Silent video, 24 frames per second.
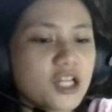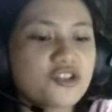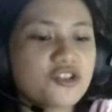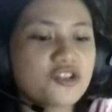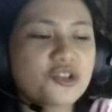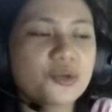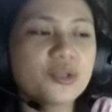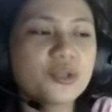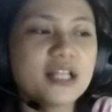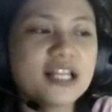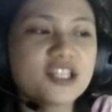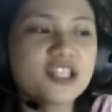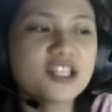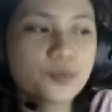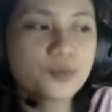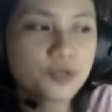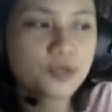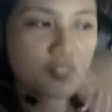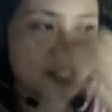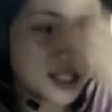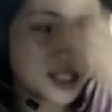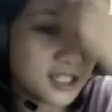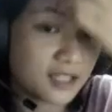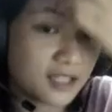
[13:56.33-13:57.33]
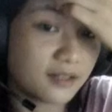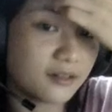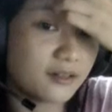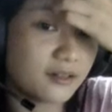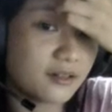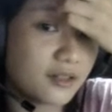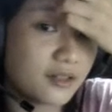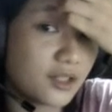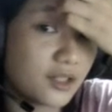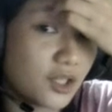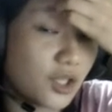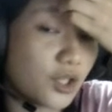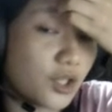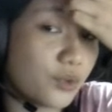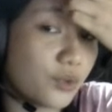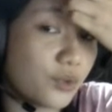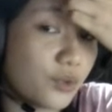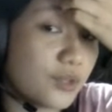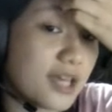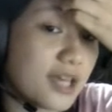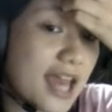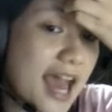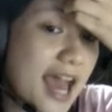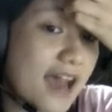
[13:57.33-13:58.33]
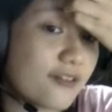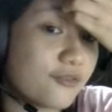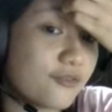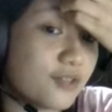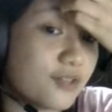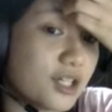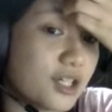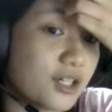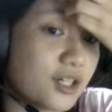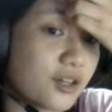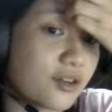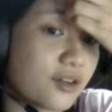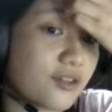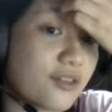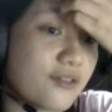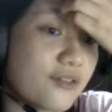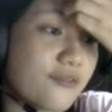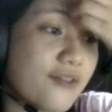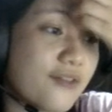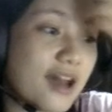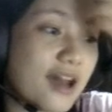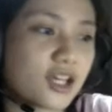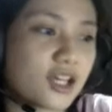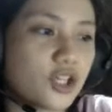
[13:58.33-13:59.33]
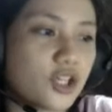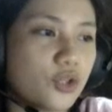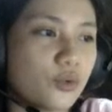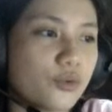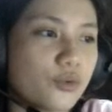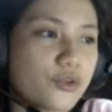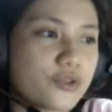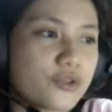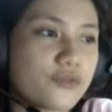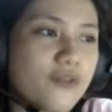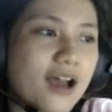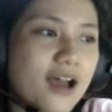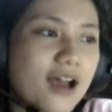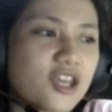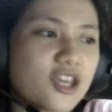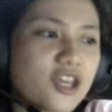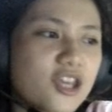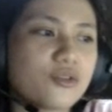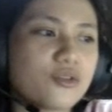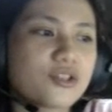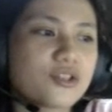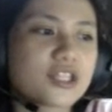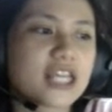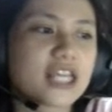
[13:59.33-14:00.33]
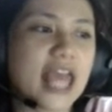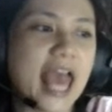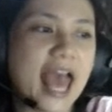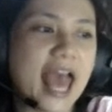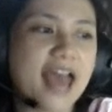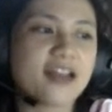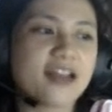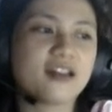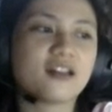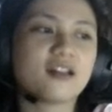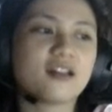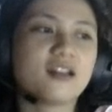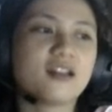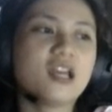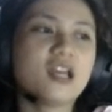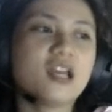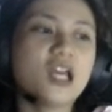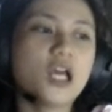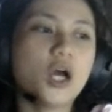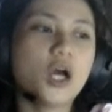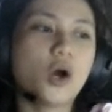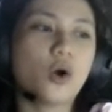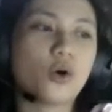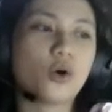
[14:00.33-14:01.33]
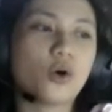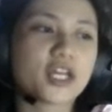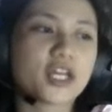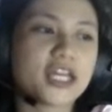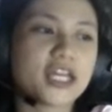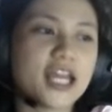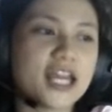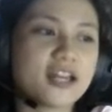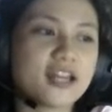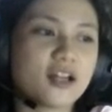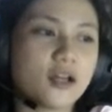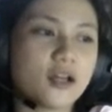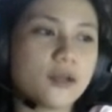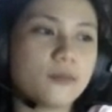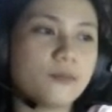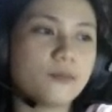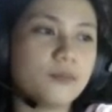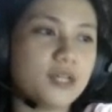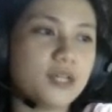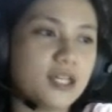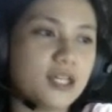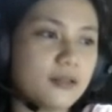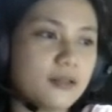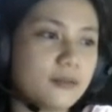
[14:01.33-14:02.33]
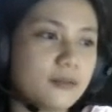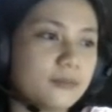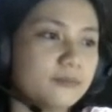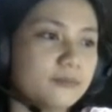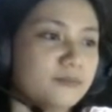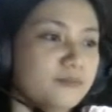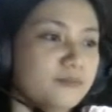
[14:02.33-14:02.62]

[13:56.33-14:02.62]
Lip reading: So let's proceed. We have here the vacuoles. Vacuoles can or cannot be